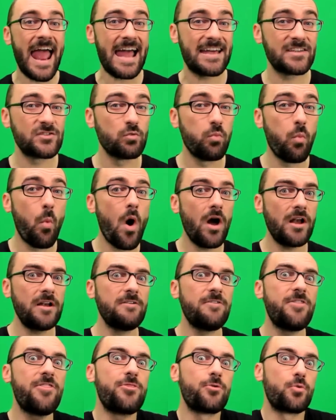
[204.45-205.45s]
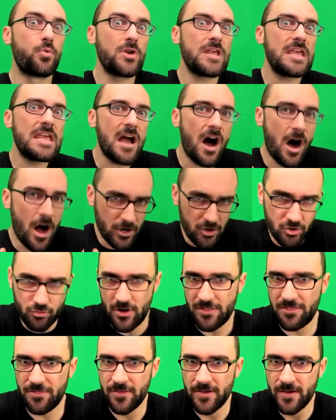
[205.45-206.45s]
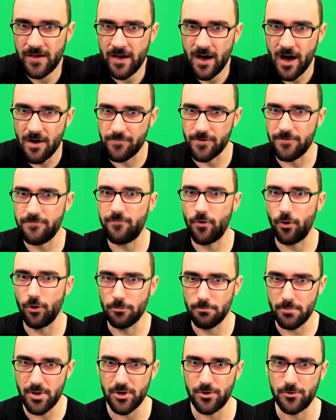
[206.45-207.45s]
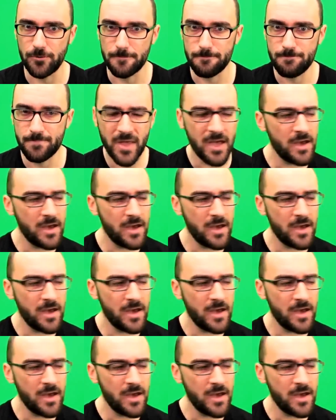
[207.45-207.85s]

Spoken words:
as 1/300th of a full moon.